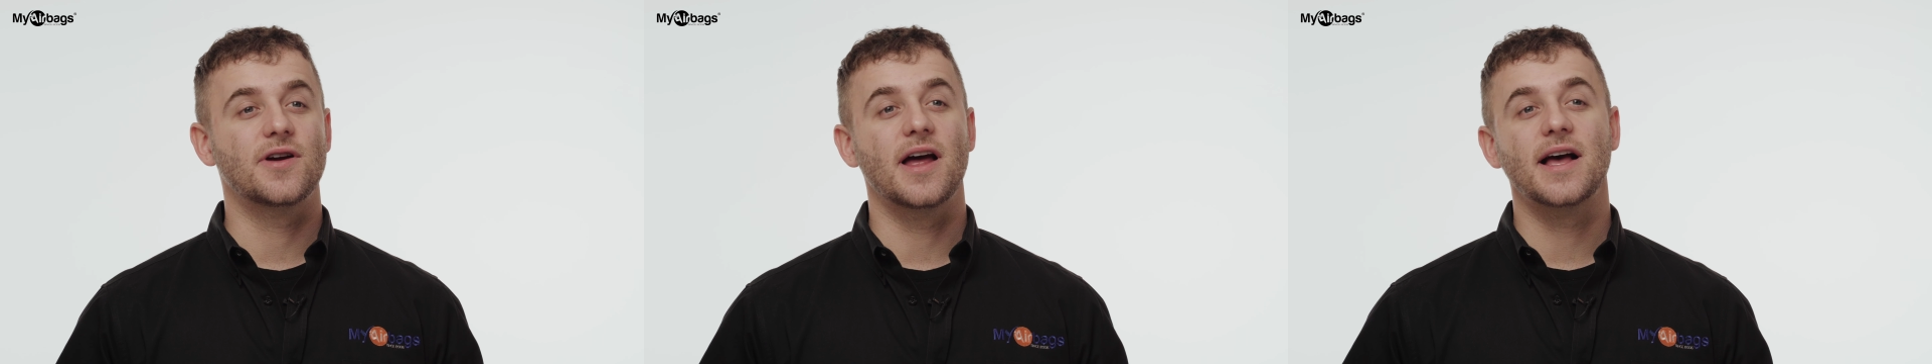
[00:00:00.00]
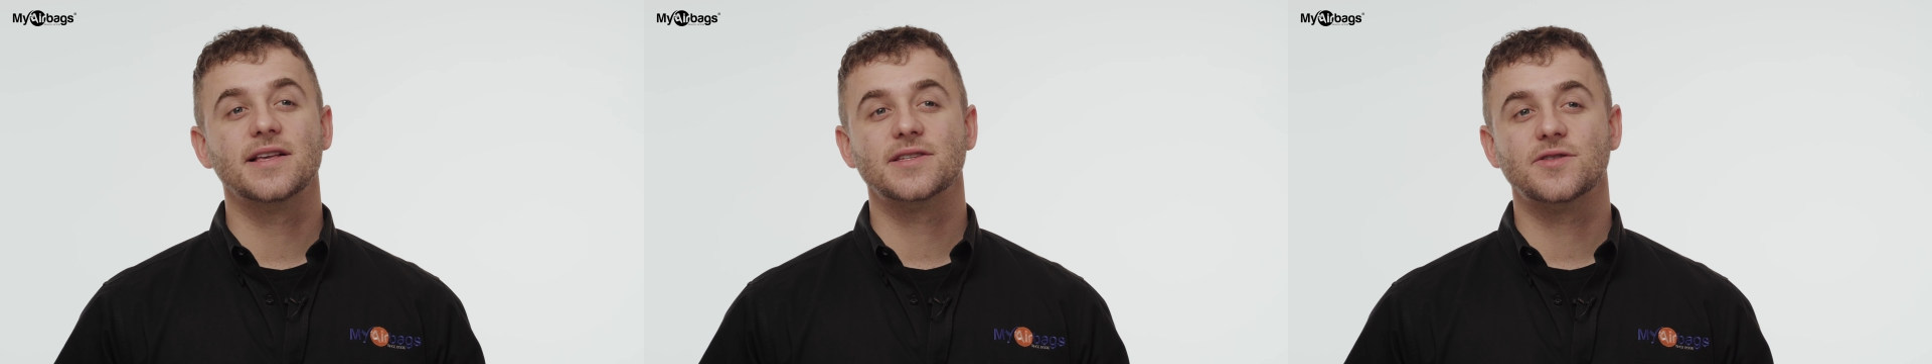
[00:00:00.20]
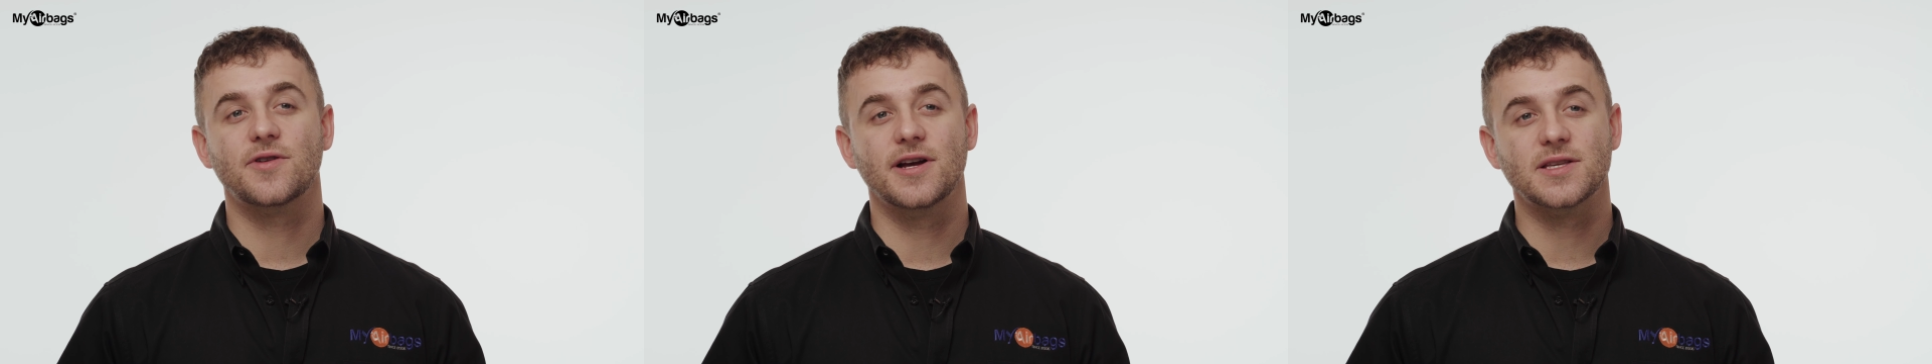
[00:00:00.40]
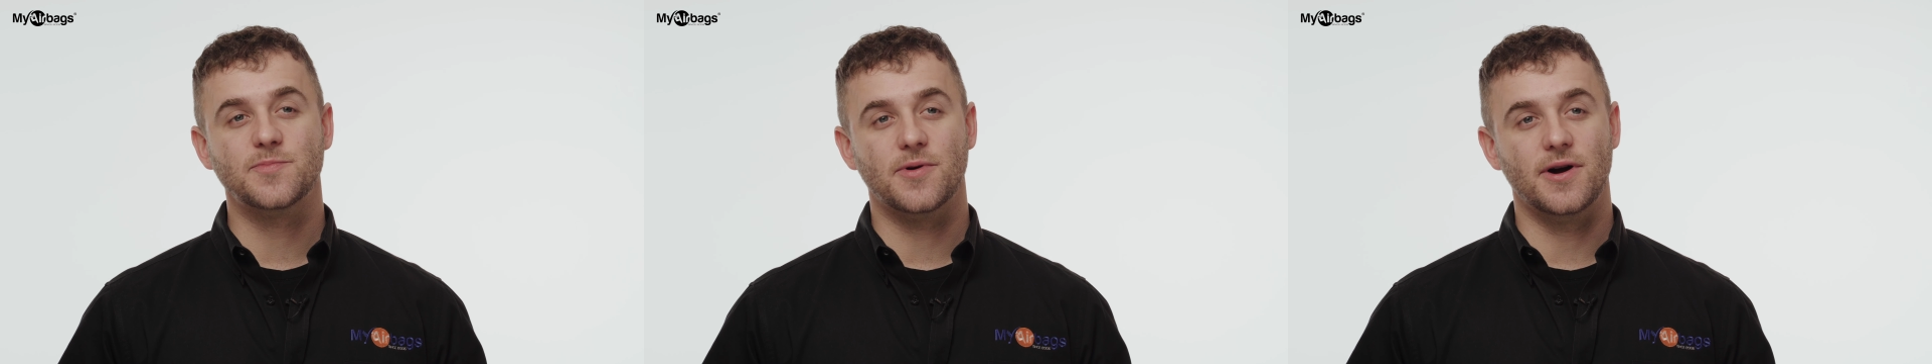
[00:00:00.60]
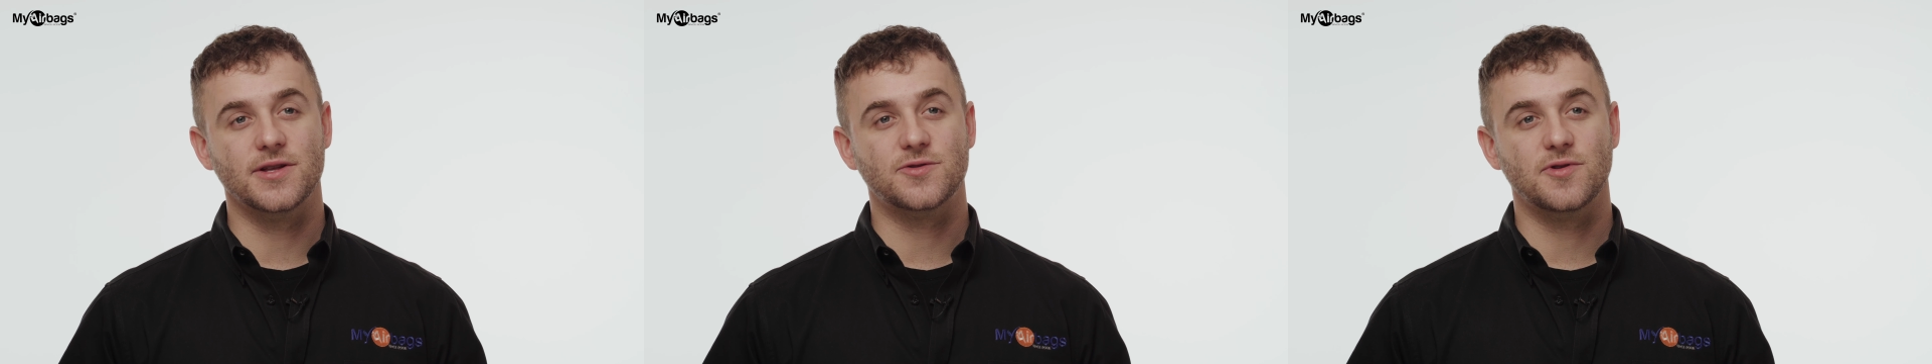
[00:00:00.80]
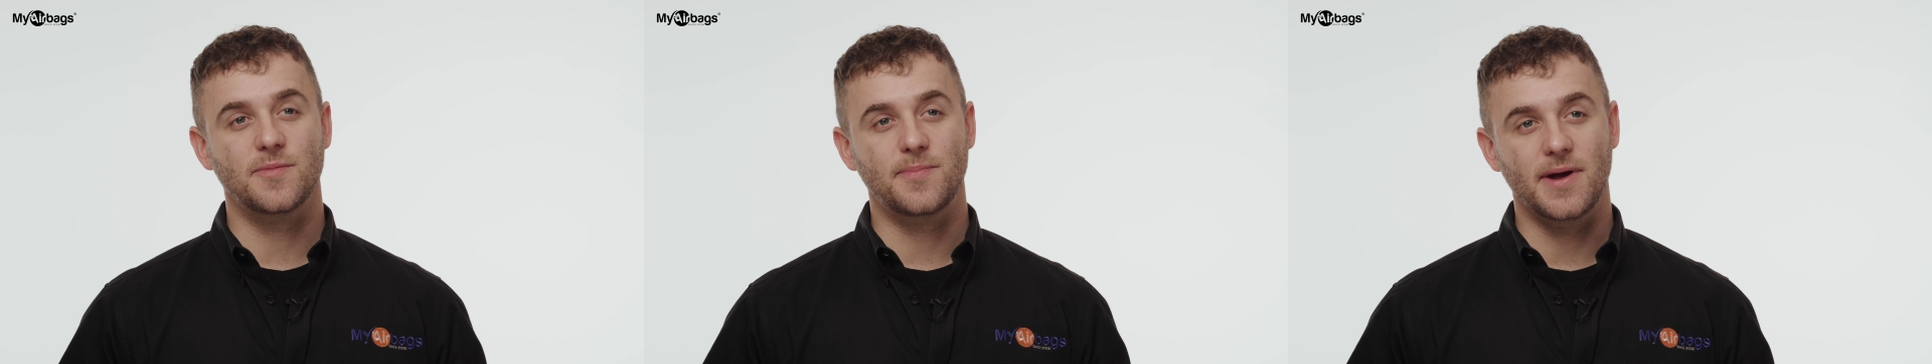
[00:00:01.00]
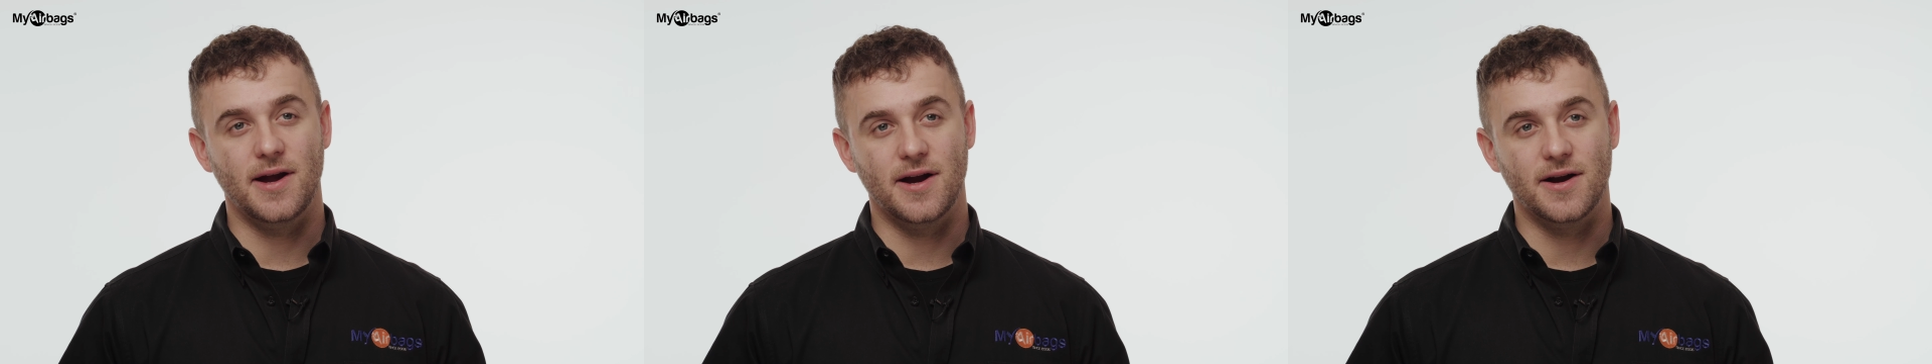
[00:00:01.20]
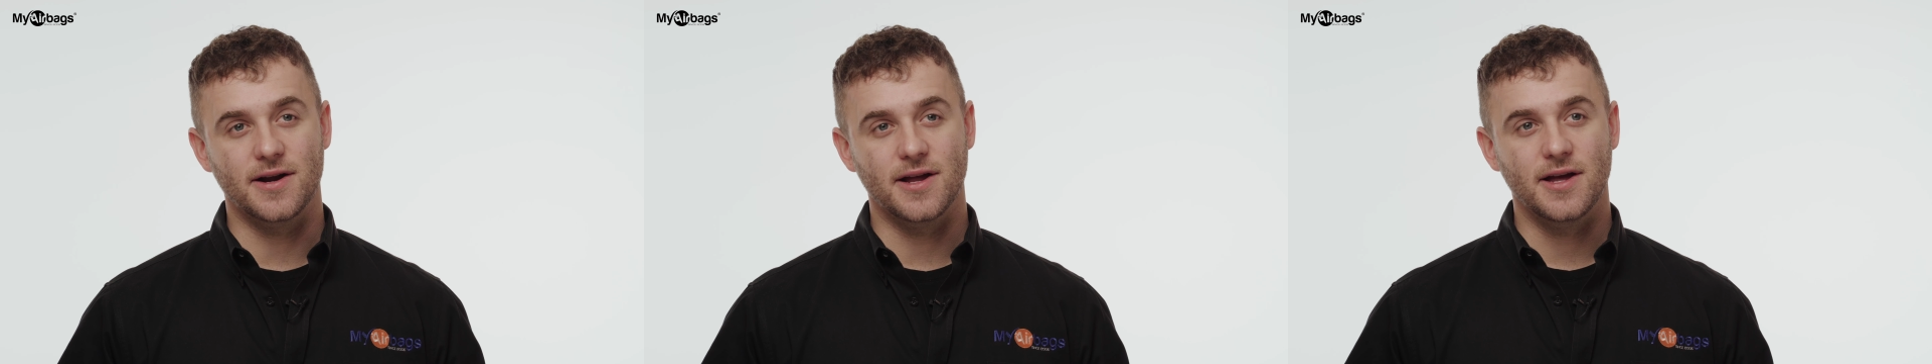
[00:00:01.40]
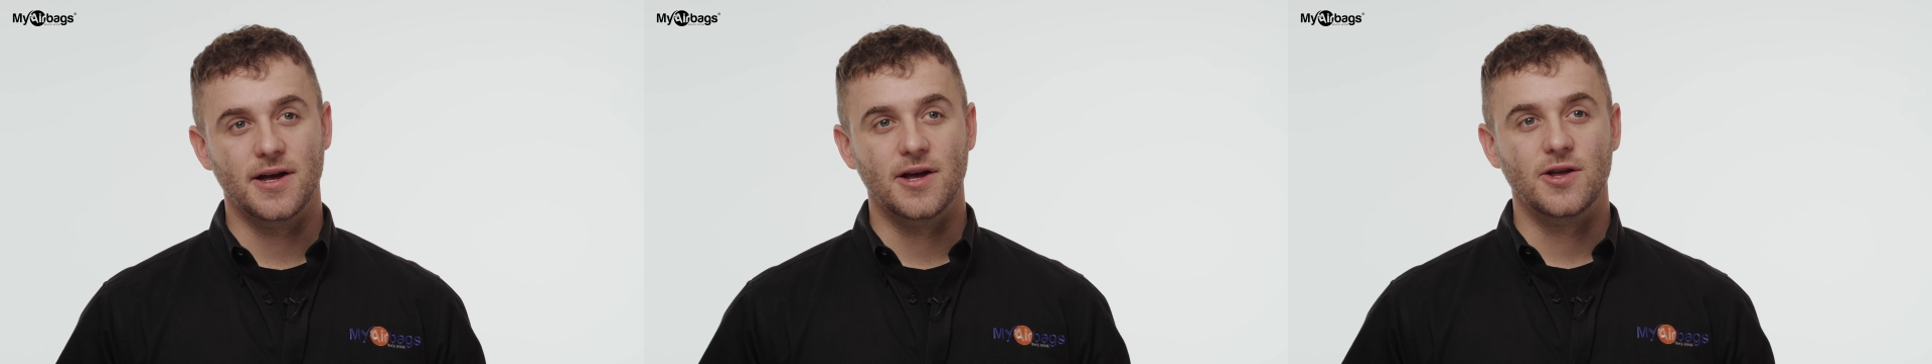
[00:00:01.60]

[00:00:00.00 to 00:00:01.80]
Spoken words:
SRS parts repaired,